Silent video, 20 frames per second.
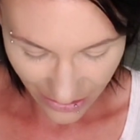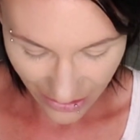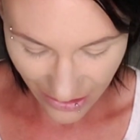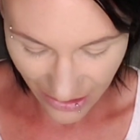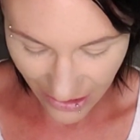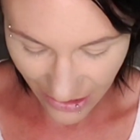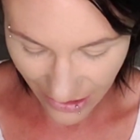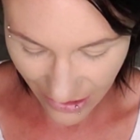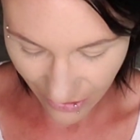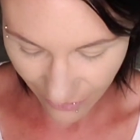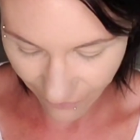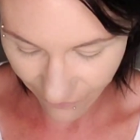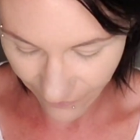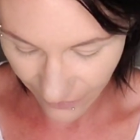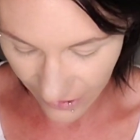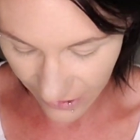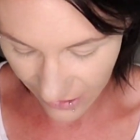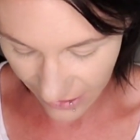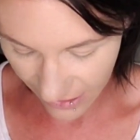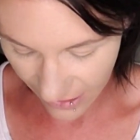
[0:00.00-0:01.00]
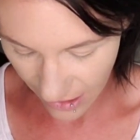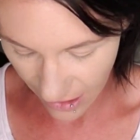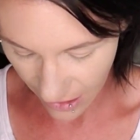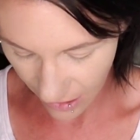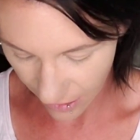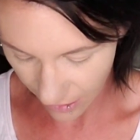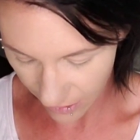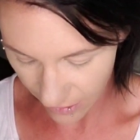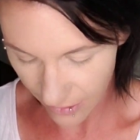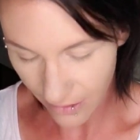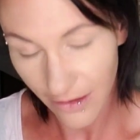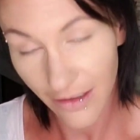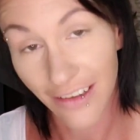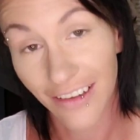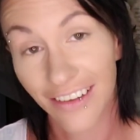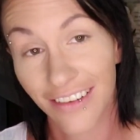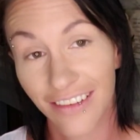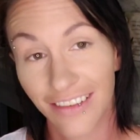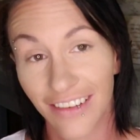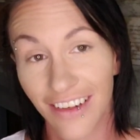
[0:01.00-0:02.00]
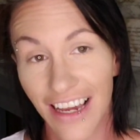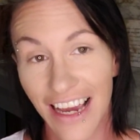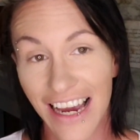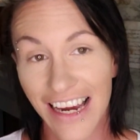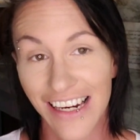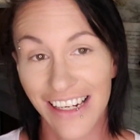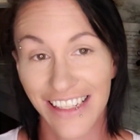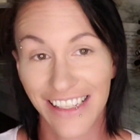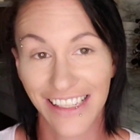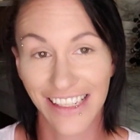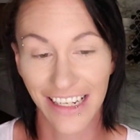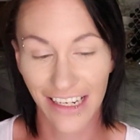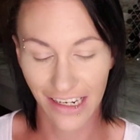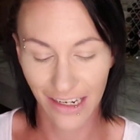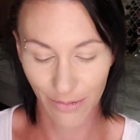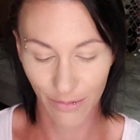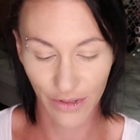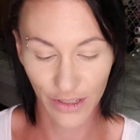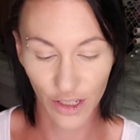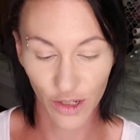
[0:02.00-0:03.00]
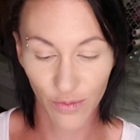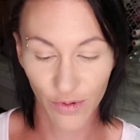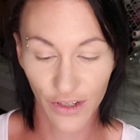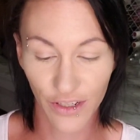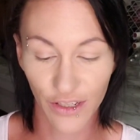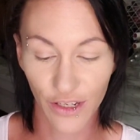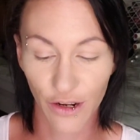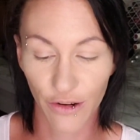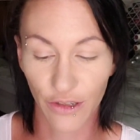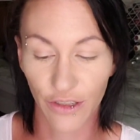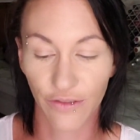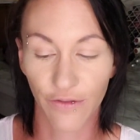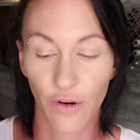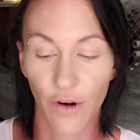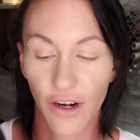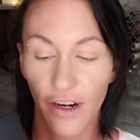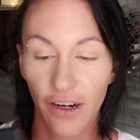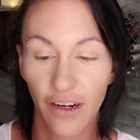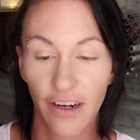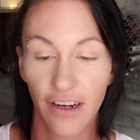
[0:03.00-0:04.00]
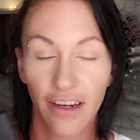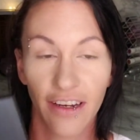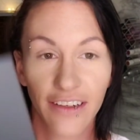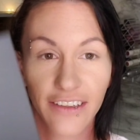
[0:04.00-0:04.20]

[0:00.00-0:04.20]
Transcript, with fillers: The first thing I see, I'm super stoked for,